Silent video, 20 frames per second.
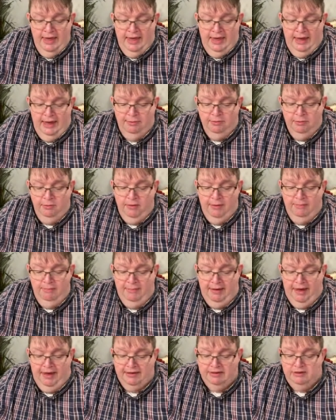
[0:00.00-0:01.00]
Abram went
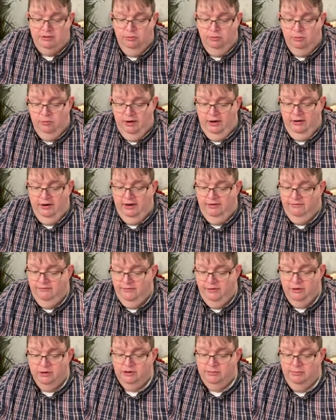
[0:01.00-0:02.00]
back to where he
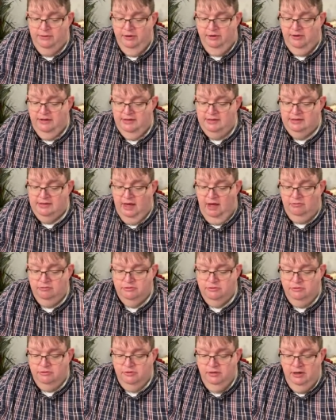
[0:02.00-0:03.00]
first built his
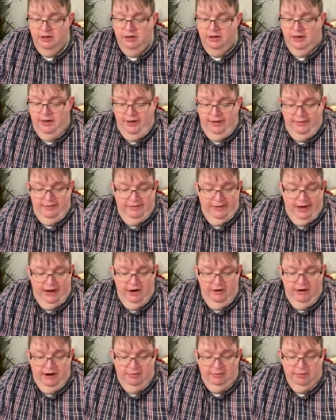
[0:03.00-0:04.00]
altar.
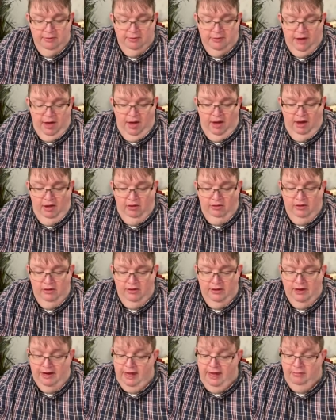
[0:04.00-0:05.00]
There Abram called
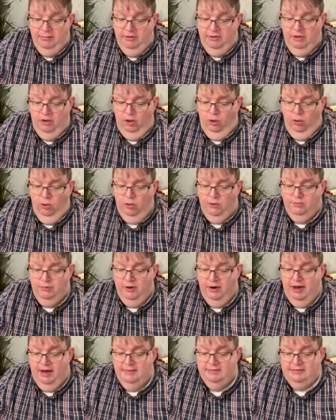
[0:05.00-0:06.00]
on the name of the Lord.
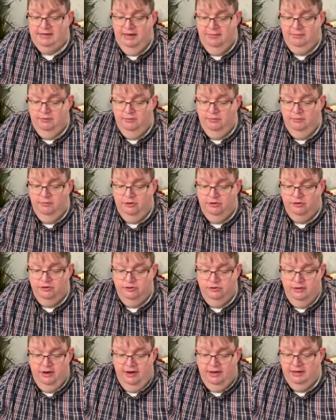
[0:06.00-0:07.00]
Perhaps Abram
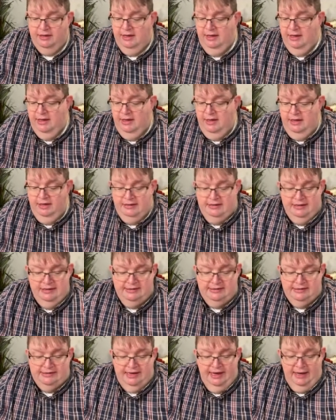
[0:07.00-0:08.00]
retracted
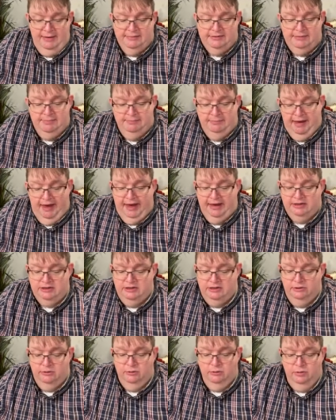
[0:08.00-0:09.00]
his steps back
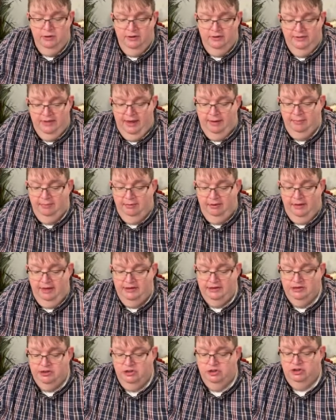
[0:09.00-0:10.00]
to that
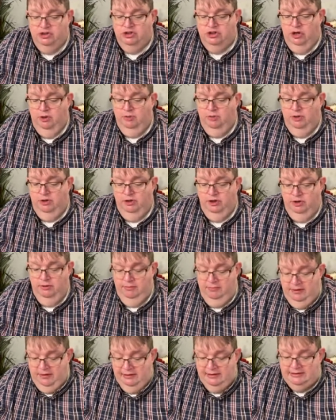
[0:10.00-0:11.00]
place to show
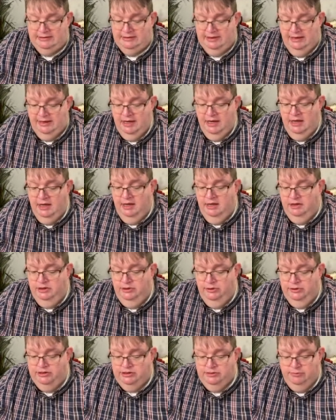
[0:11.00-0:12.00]
humility,
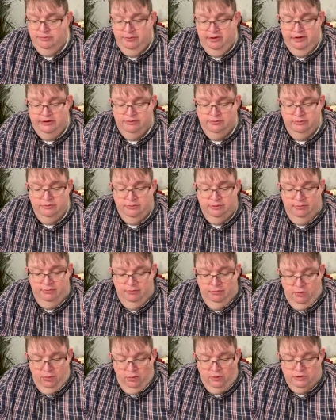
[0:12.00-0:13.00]
to express
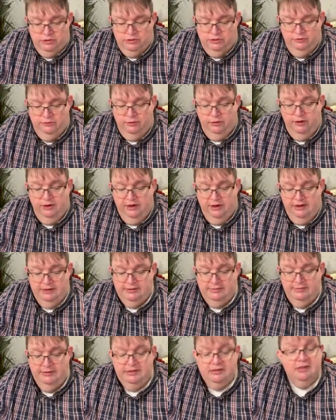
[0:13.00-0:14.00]
remorse for
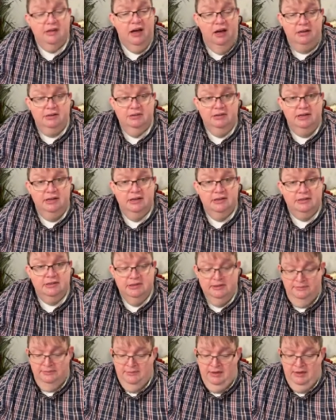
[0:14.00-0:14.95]
his misconduct,